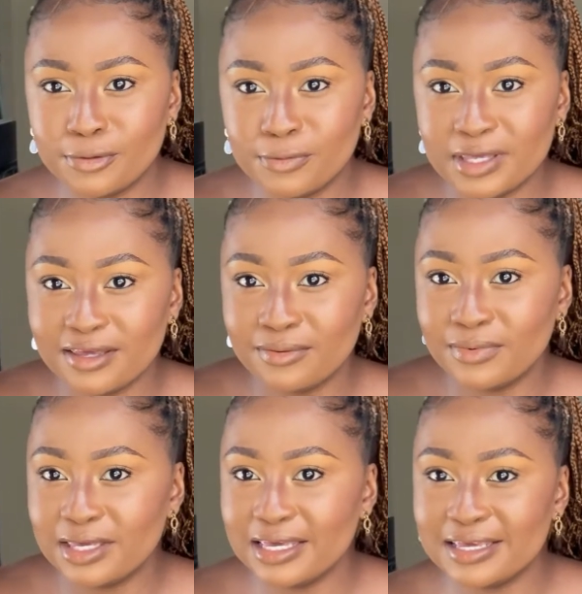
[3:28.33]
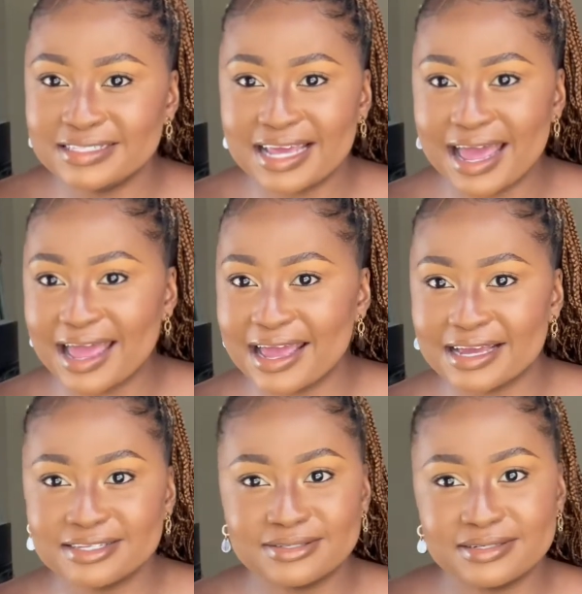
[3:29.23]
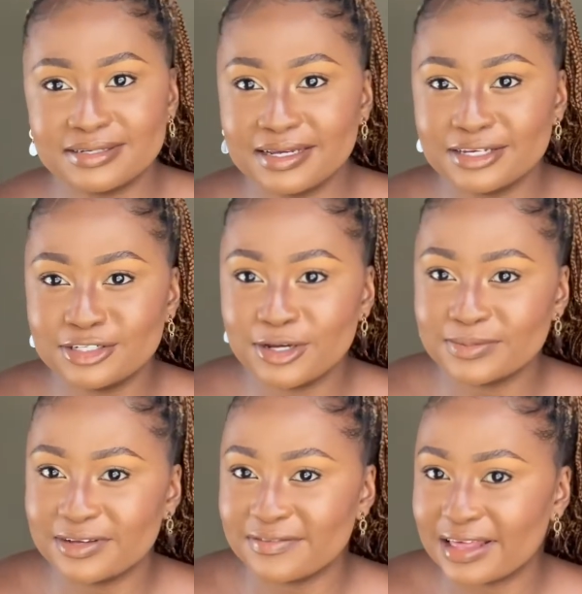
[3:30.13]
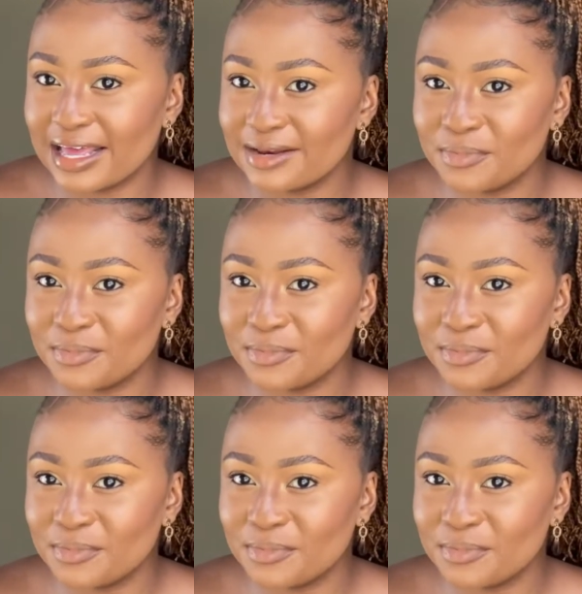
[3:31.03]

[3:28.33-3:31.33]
We interact in terms of that.